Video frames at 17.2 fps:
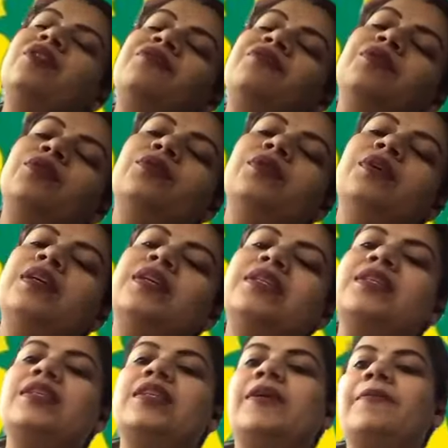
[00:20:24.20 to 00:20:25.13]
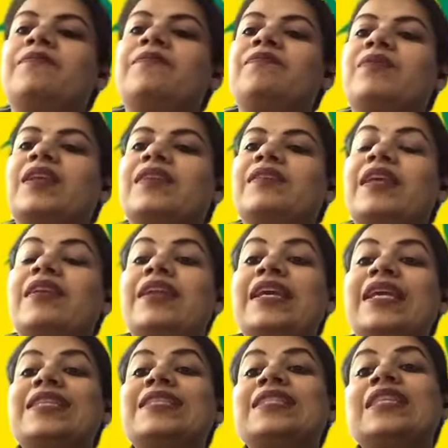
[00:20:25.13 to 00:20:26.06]
after a few years, they
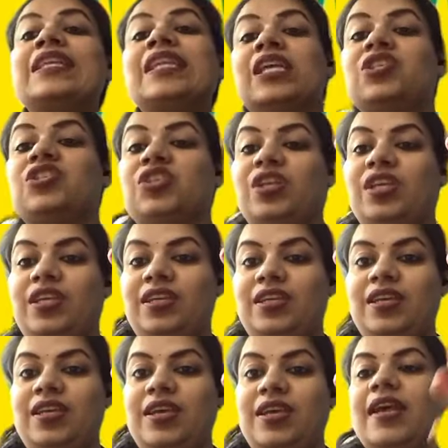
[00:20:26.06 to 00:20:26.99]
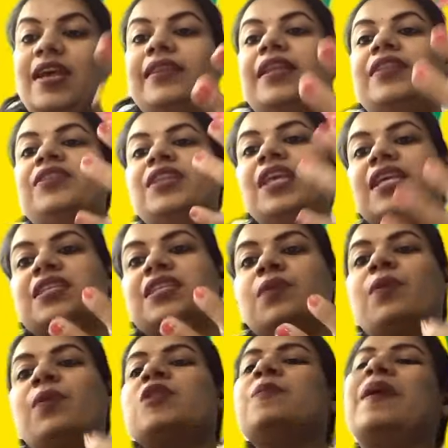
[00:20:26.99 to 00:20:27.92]
released 3G. Then
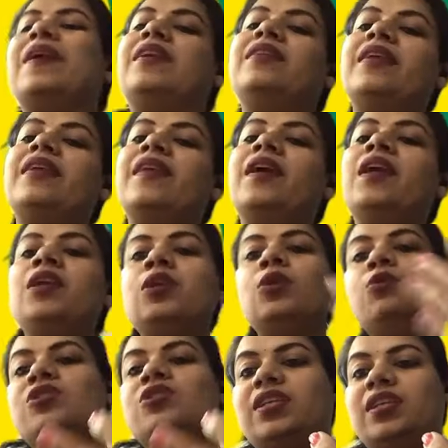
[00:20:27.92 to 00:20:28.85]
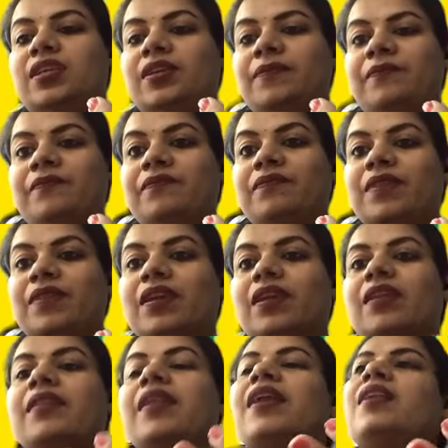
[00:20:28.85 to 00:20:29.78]
3G was better than the 2G.
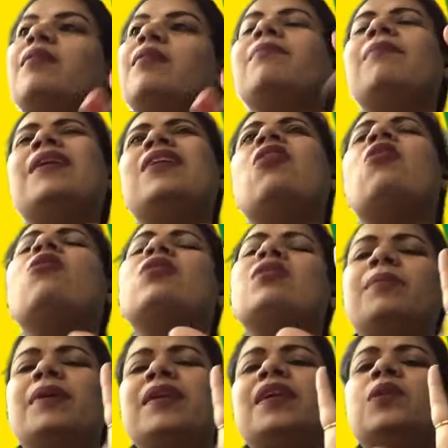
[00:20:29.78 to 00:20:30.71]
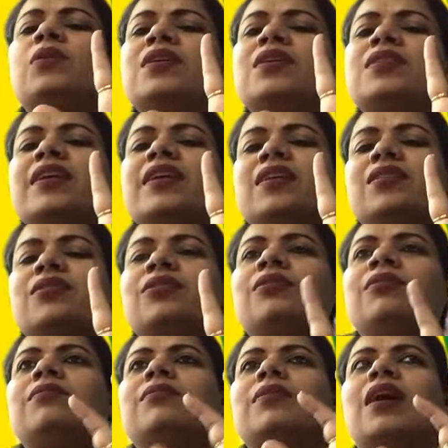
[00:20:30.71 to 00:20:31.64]
Then, but it was like,
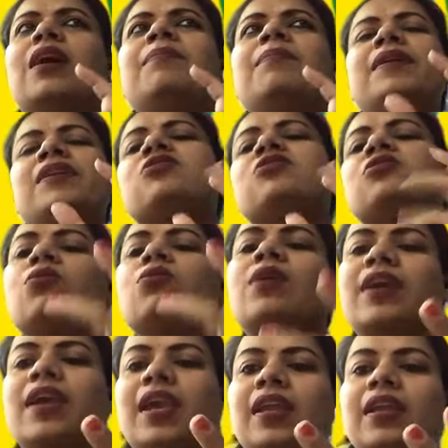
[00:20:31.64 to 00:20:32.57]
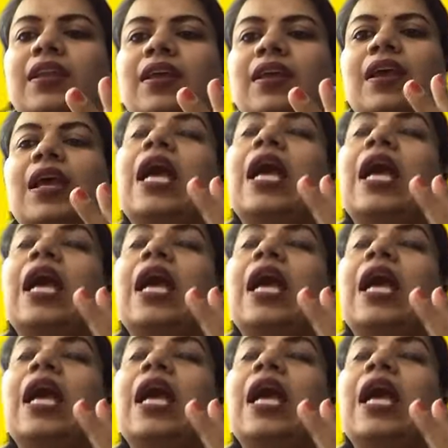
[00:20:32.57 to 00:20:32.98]
a bit slow again.